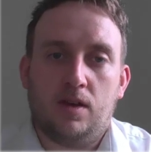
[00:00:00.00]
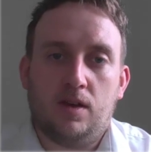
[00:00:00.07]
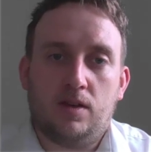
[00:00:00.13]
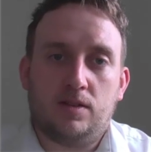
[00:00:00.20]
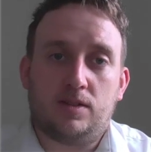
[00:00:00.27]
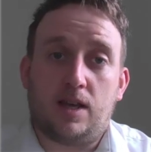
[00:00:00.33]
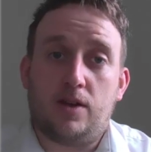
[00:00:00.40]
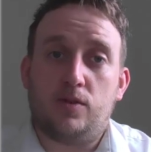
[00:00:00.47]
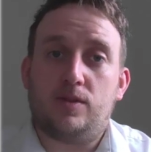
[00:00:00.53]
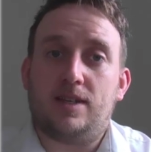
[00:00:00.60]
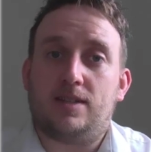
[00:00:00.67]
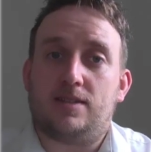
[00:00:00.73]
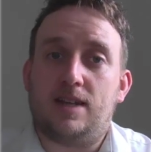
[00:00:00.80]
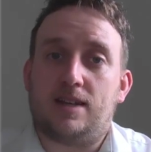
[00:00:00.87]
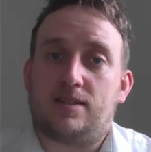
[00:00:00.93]
So
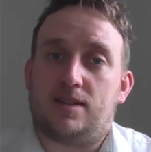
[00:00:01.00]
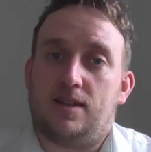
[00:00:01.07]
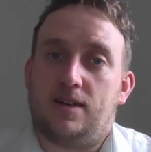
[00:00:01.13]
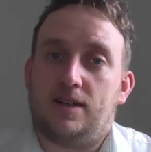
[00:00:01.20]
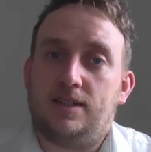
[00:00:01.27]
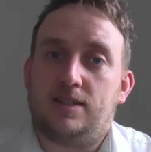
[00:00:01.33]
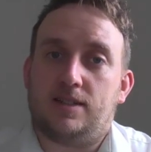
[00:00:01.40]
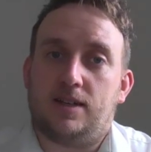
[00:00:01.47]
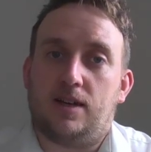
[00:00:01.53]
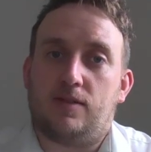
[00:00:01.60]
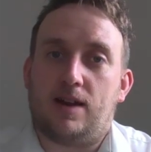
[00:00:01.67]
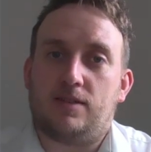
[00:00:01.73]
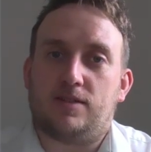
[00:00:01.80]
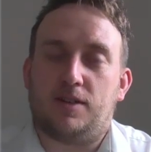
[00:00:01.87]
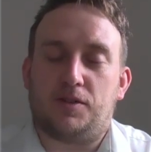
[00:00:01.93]
this next slide
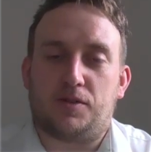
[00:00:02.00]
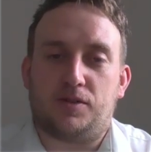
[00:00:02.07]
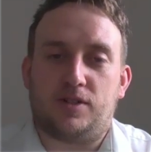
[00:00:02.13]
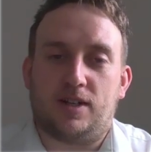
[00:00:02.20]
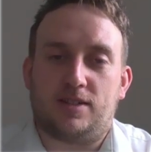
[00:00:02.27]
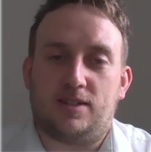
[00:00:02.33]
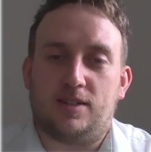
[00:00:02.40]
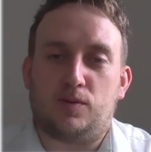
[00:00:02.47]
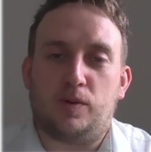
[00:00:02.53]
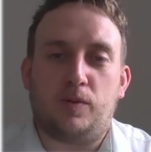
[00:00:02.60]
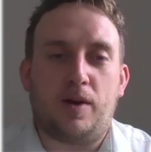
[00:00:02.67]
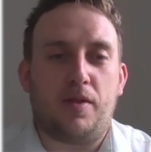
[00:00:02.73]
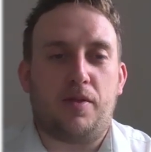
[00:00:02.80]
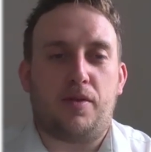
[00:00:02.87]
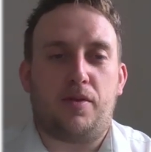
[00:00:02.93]
around social justice, we
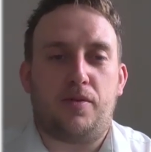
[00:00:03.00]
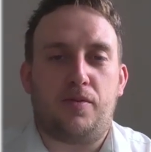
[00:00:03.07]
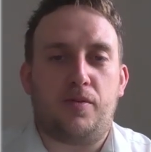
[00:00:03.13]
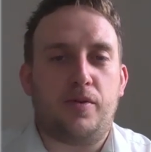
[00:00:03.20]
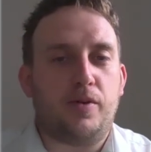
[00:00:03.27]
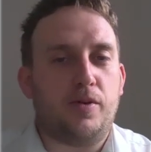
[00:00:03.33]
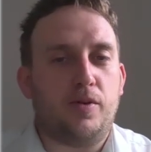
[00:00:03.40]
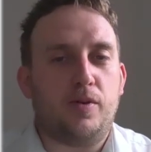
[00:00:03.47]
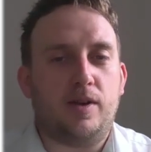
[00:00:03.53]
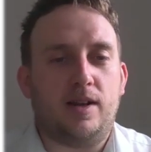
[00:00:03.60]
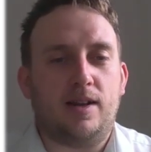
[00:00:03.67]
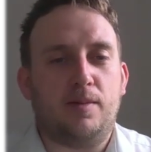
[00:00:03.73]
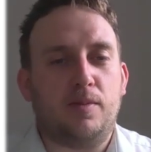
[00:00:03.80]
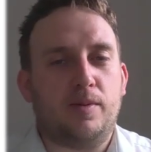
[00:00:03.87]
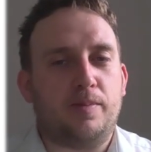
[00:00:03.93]
went through in a
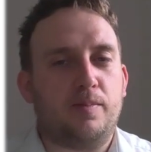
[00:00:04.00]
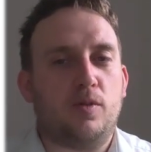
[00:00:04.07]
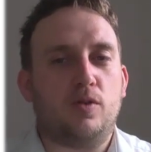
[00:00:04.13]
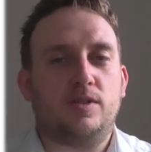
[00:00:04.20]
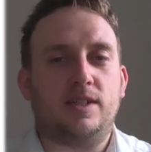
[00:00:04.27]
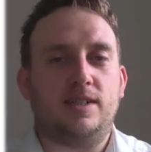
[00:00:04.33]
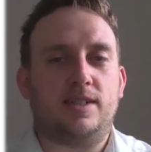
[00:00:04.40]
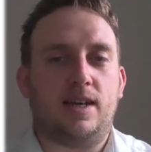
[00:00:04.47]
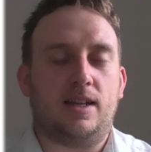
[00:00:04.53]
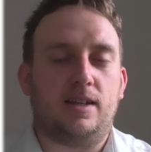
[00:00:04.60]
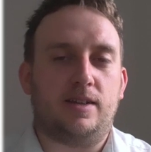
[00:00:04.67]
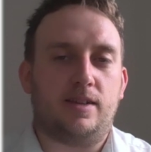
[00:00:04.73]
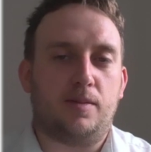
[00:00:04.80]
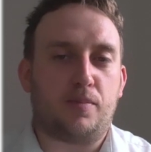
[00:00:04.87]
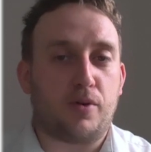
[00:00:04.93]
little bit more detail
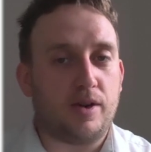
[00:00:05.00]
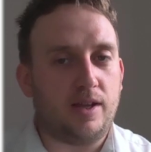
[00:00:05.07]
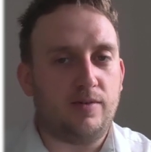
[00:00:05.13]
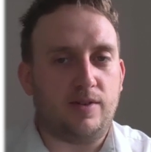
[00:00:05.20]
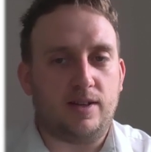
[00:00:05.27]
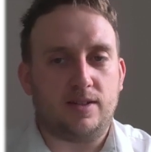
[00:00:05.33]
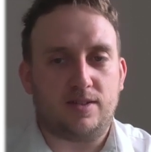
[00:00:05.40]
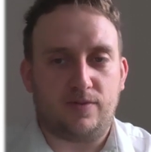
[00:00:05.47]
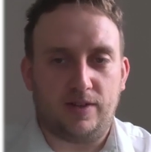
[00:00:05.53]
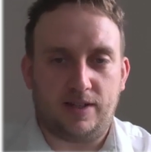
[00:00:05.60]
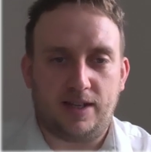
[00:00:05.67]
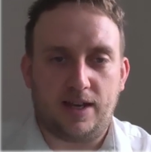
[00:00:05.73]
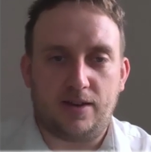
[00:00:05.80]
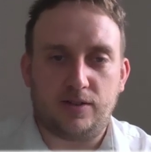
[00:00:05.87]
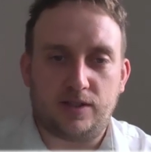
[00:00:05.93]
in the previous
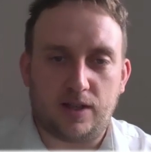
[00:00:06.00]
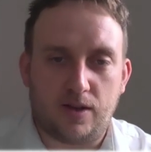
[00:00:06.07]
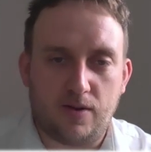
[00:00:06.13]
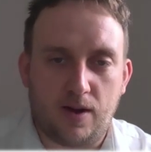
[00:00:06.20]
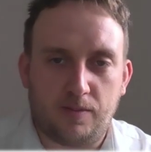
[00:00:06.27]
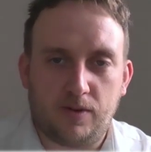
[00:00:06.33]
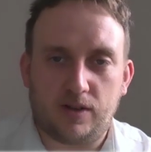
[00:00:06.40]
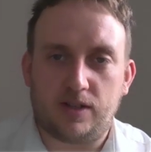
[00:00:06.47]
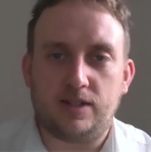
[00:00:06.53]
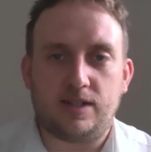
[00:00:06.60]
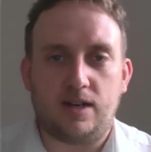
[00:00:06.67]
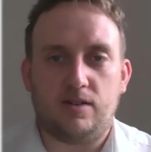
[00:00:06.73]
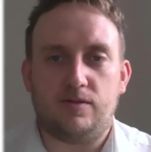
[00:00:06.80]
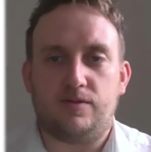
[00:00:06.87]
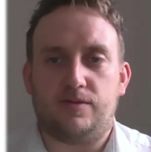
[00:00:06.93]
video, so I'm not going to
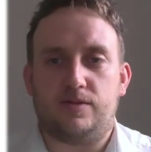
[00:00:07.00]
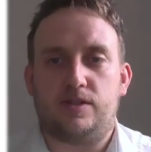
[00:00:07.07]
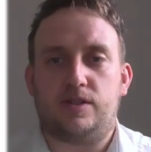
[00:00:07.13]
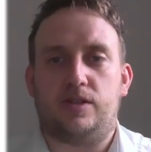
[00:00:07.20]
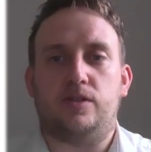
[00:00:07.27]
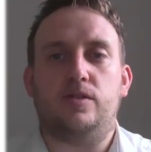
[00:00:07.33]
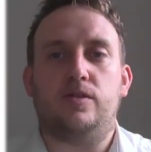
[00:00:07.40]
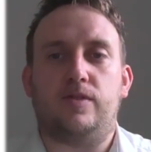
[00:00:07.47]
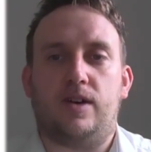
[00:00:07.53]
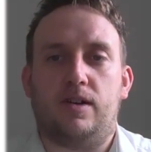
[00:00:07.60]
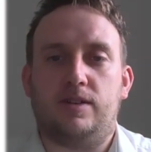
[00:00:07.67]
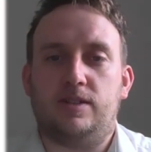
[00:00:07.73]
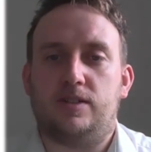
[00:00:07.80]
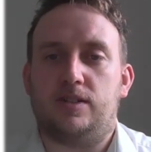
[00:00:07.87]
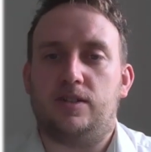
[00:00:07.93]
delve too far
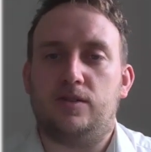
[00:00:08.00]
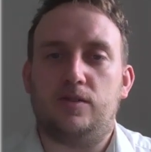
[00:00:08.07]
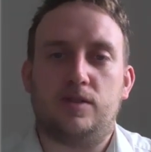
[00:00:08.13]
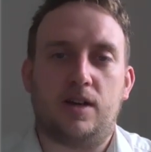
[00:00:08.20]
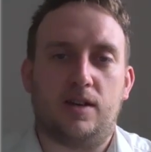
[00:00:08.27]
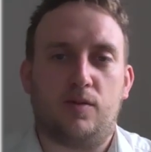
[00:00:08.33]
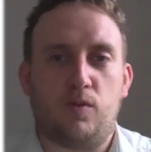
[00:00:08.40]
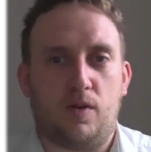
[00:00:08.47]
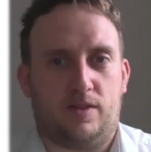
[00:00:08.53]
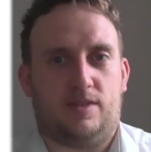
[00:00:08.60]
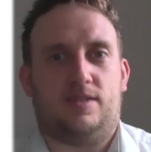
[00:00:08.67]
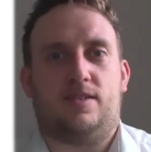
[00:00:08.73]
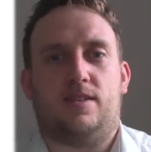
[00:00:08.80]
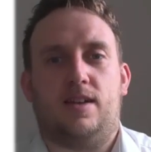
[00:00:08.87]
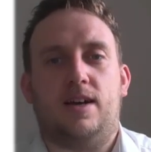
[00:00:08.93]
into kind of what
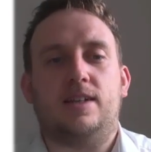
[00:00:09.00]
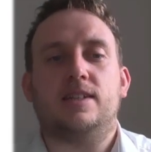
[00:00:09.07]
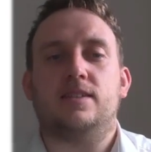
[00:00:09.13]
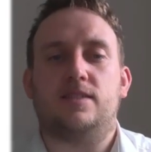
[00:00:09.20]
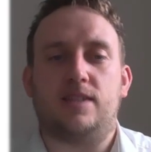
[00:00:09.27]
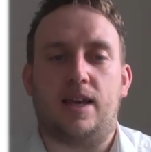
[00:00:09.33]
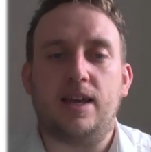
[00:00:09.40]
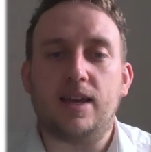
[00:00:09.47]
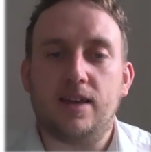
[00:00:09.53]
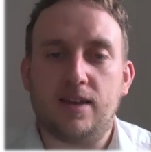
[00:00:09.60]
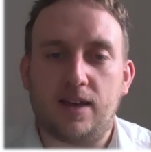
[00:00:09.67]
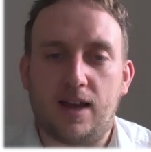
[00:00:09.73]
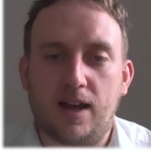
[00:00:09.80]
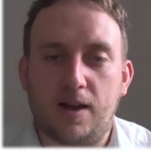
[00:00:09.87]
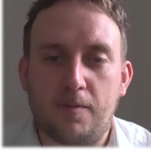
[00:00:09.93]
this slide is saying.
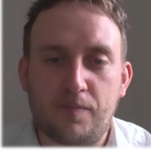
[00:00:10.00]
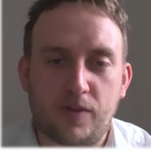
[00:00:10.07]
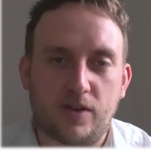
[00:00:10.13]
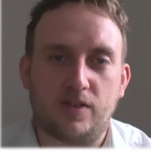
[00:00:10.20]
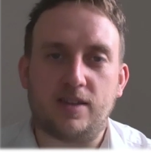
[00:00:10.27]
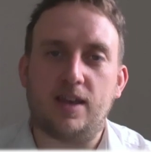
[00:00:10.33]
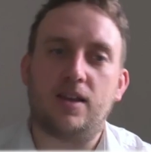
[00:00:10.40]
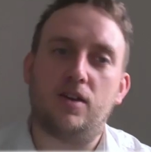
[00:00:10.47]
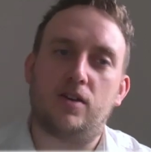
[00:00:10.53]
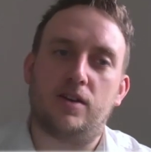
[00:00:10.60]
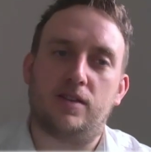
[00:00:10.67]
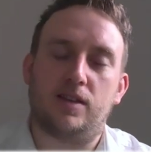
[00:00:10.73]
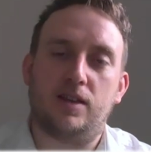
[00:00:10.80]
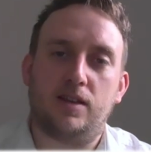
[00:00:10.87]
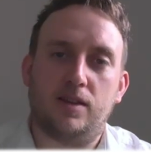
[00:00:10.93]
You can take a look at
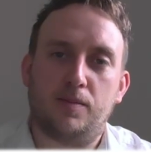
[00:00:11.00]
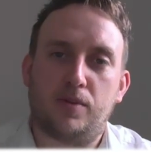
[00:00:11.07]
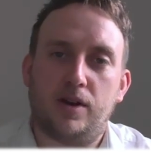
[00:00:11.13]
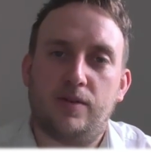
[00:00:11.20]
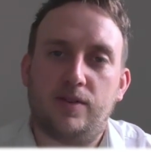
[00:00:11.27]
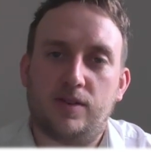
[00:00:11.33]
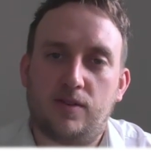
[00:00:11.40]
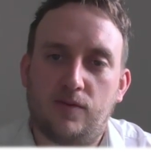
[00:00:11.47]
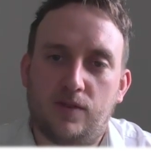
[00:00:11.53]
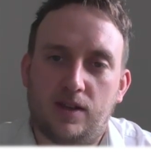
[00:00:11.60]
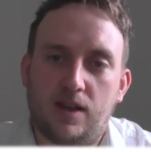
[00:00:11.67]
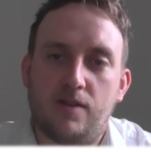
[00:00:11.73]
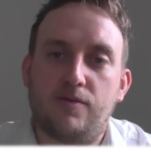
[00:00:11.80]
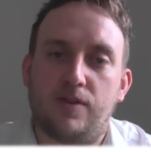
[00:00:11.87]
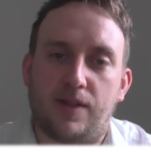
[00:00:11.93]
the previous
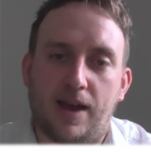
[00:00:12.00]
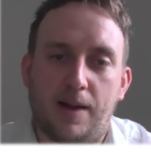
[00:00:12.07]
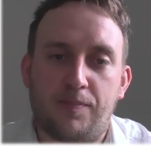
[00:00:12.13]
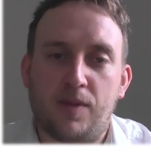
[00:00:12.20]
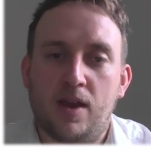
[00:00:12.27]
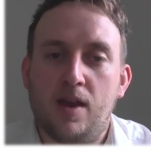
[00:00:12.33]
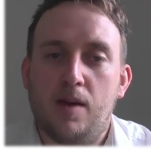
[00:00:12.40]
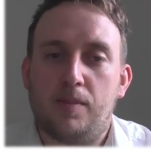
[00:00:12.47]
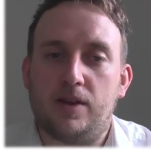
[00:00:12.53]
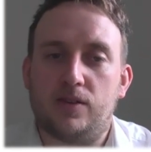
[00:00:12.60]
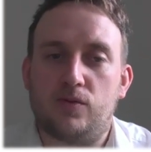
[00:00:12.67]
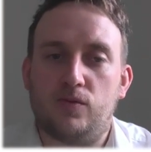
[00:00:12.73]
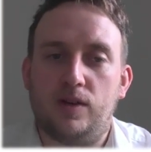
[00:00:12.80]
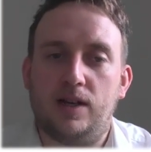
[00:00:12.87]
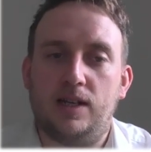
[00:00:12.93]
video for that, but
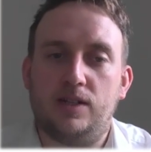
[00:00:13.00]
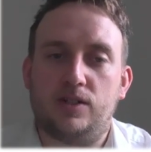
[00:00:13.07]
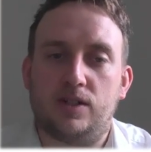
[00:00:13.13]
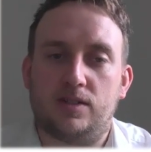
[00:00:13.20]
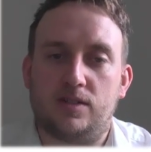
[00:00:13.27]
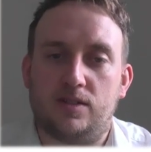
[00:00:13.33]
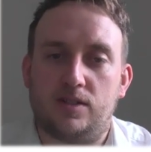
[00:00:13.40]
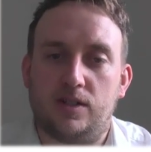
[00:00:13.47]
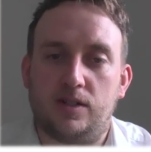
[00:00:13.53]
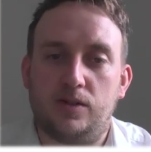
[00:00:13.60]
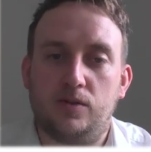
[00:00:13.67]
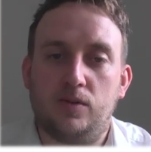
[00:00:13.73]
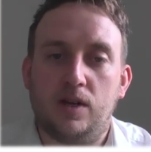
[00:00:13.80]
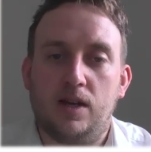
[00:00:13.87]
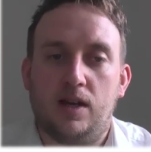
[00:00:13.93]
it's really just to